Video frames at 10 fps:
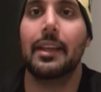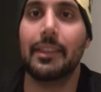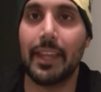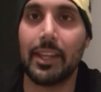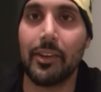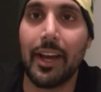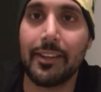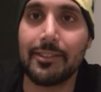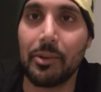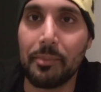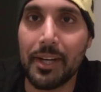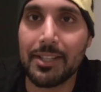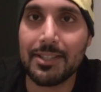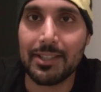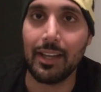Thank you guys so
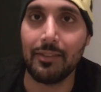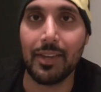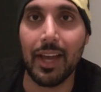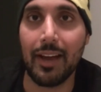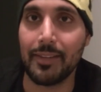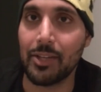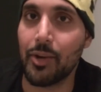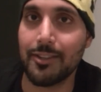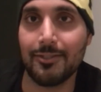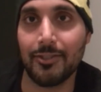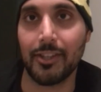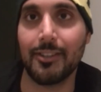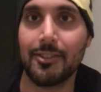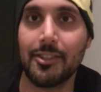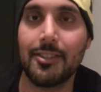much. If you have any questions or
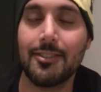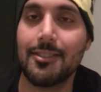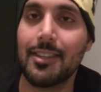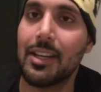concerns,